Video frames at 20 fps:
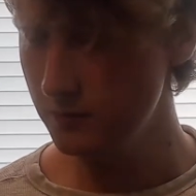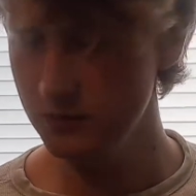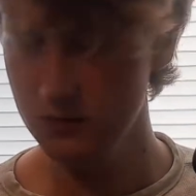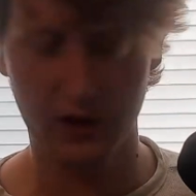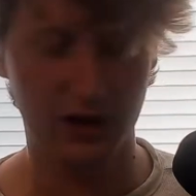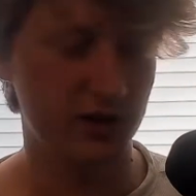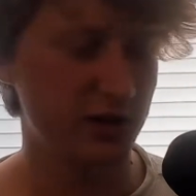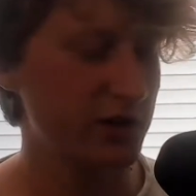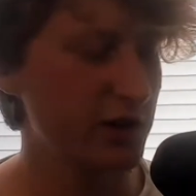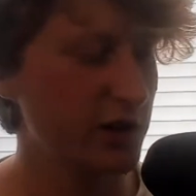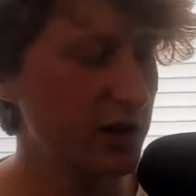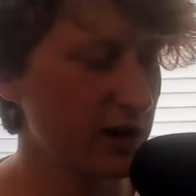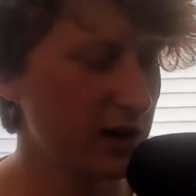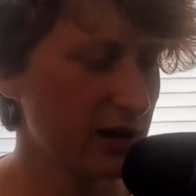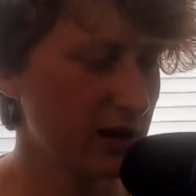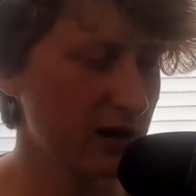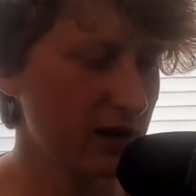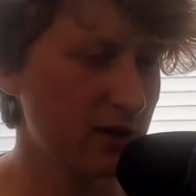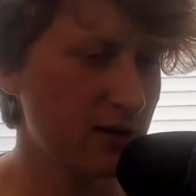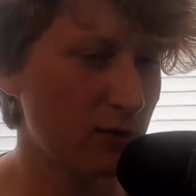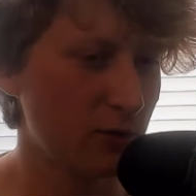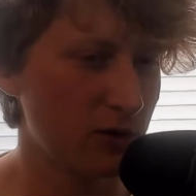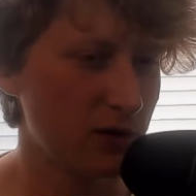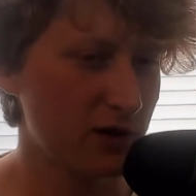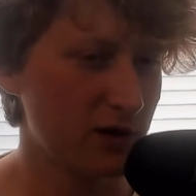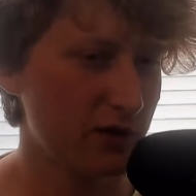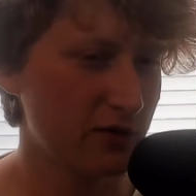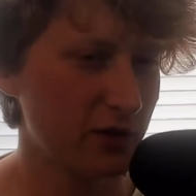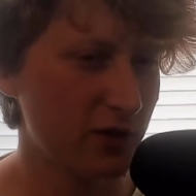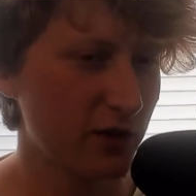And she eats
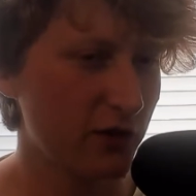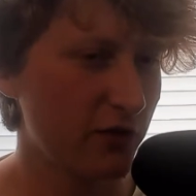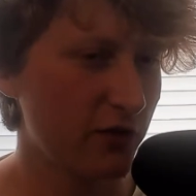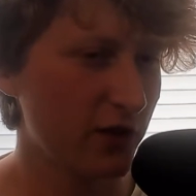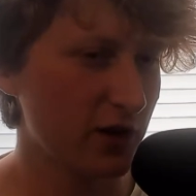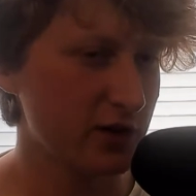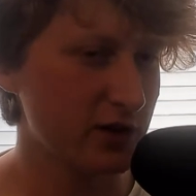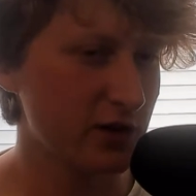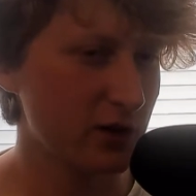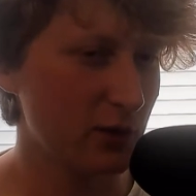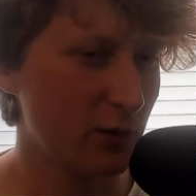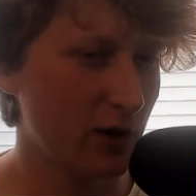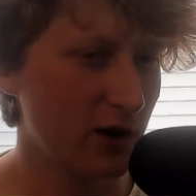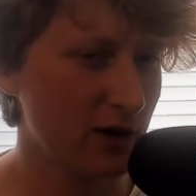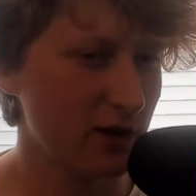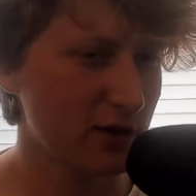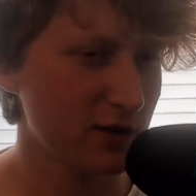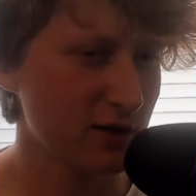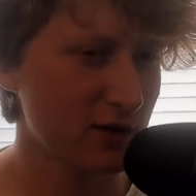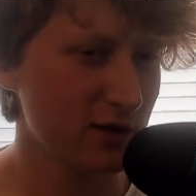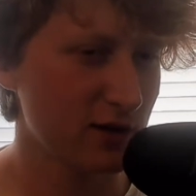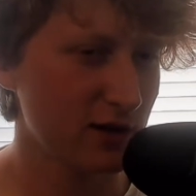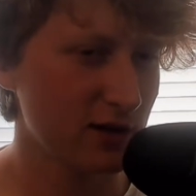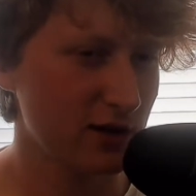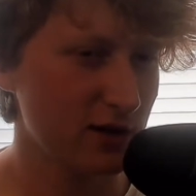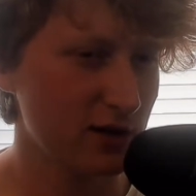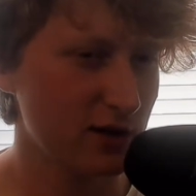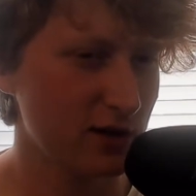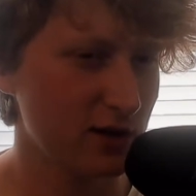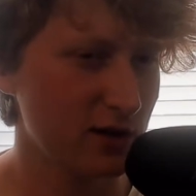whatever the fuck she wants,
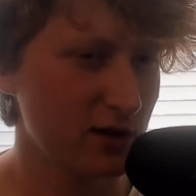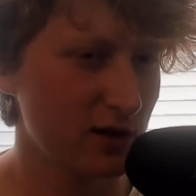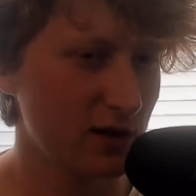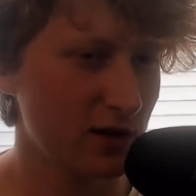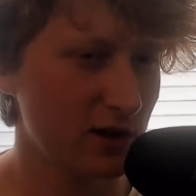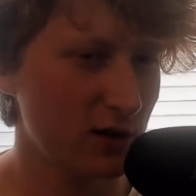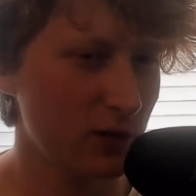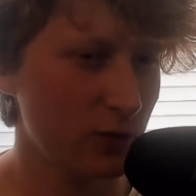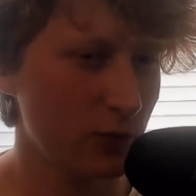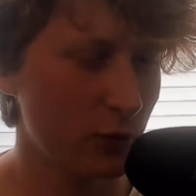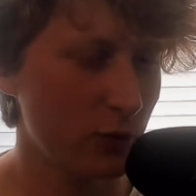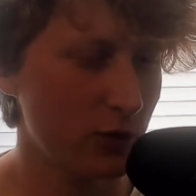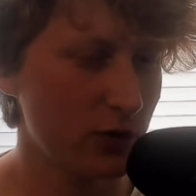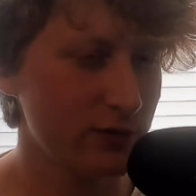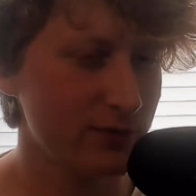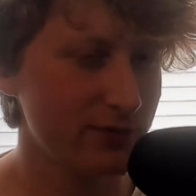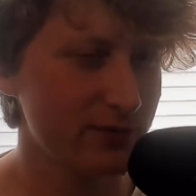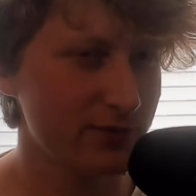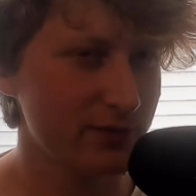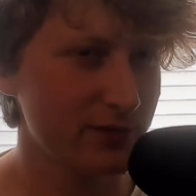and well,